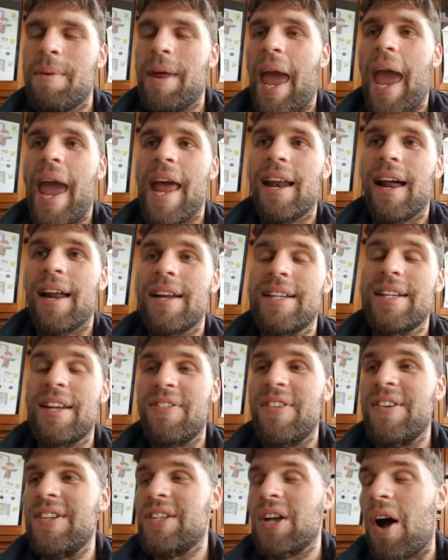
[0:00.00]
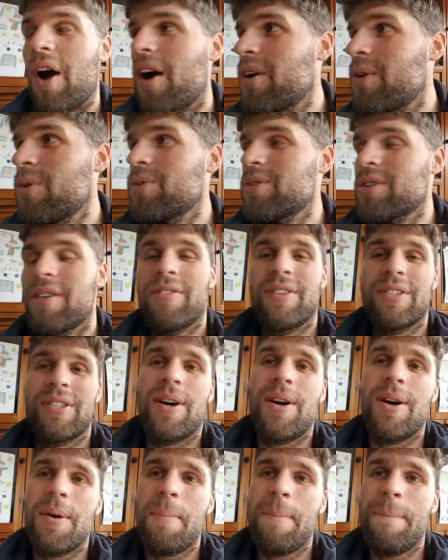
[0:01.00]
add like different tiles over
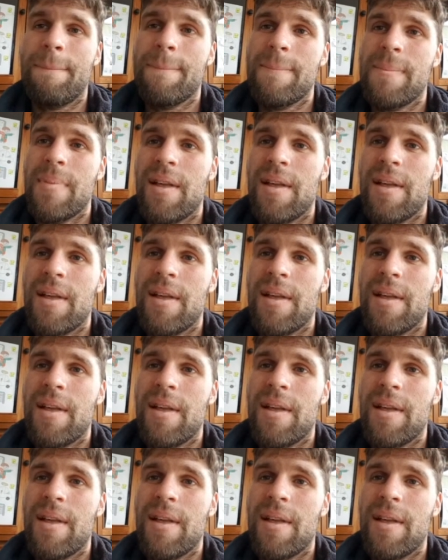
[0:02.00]
time